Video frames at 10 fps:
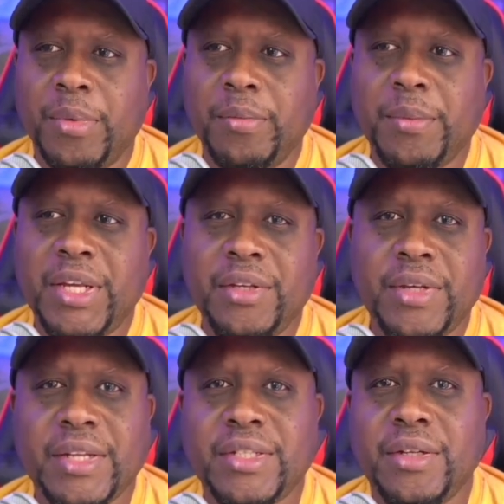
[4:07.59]
Remember, he
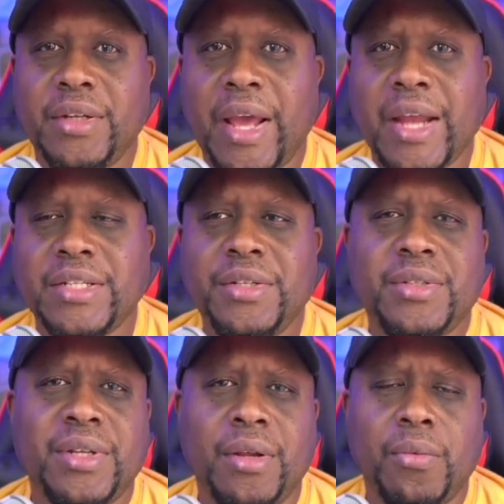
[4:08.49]
actually actually
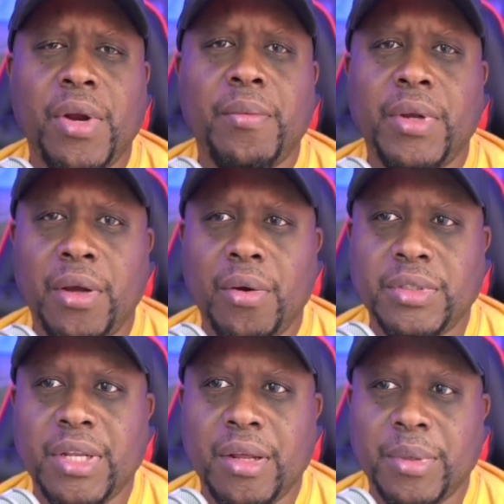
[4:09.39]
used to run with a gold
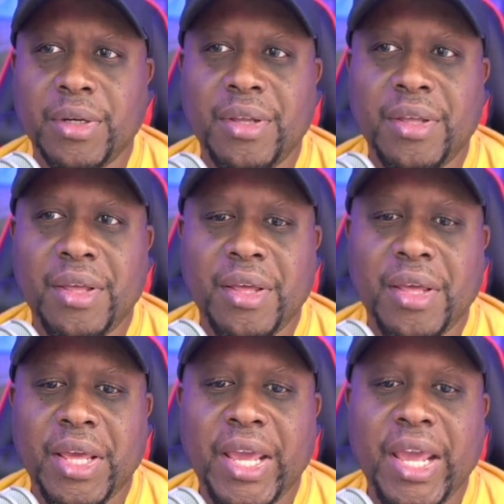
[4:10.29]
slipper.
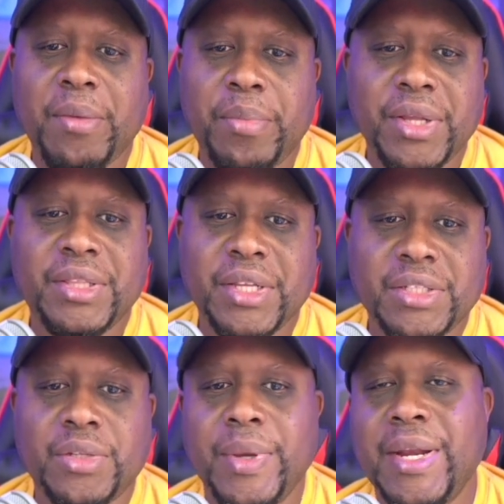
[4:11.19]
He put
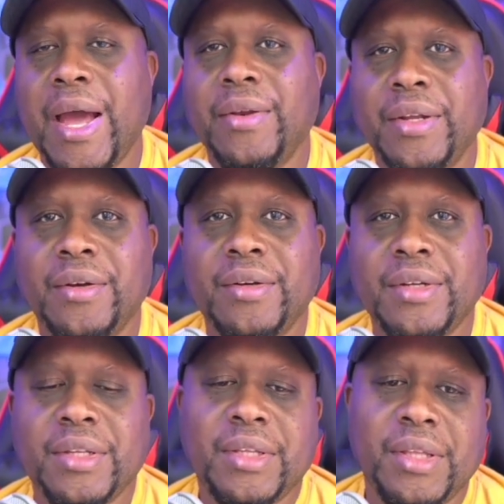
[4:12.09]
this tweet out here.
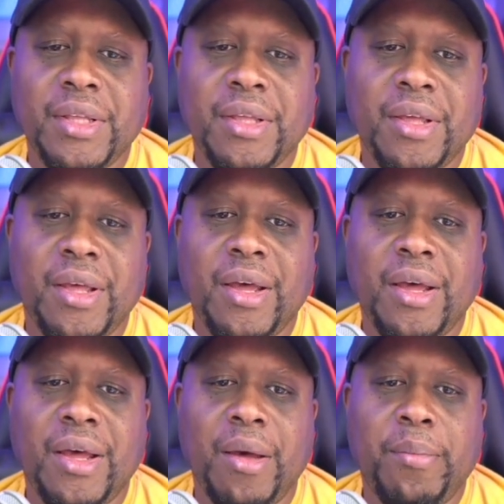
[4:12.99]

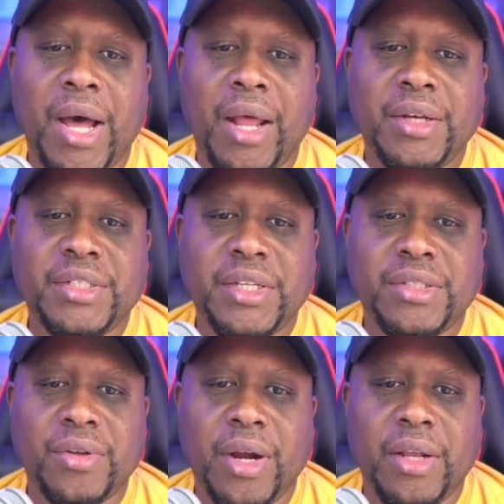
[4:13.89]
Apology
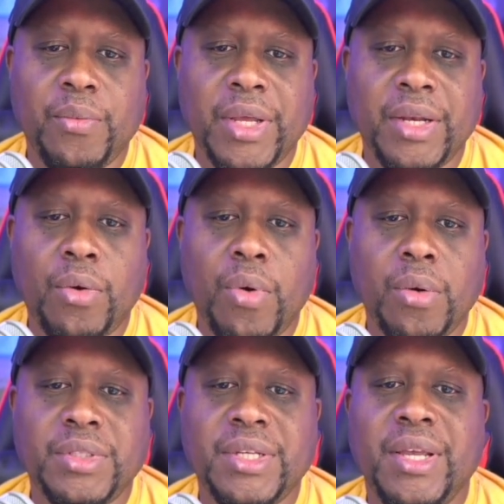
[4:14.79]
starting with
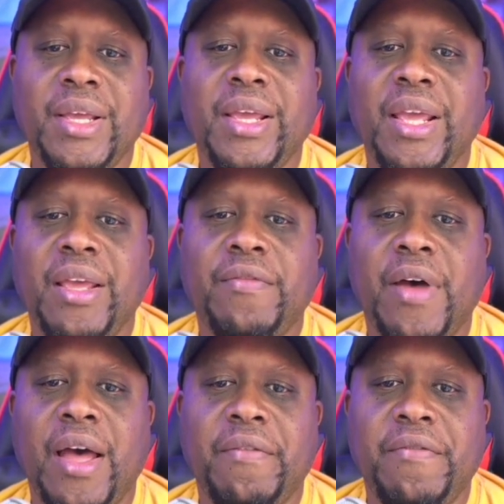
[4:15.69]
quote, if
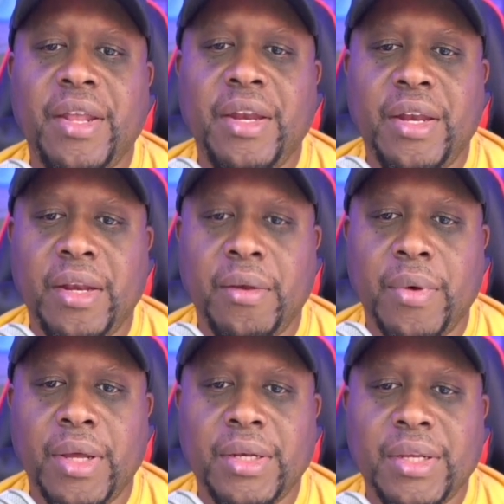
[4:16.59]
I offended
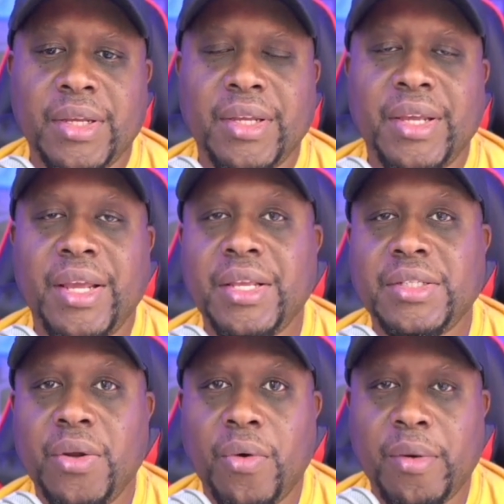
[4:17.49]
anyone, is
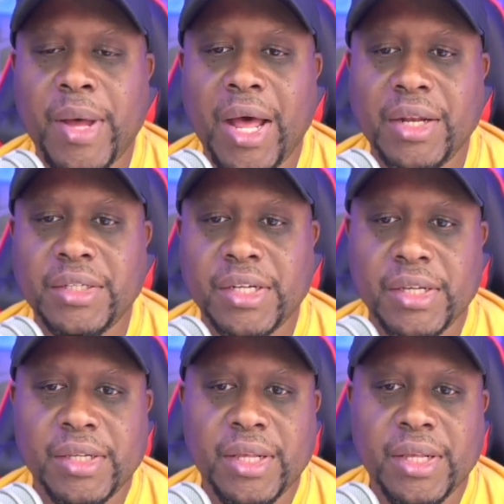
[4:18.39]
no apology.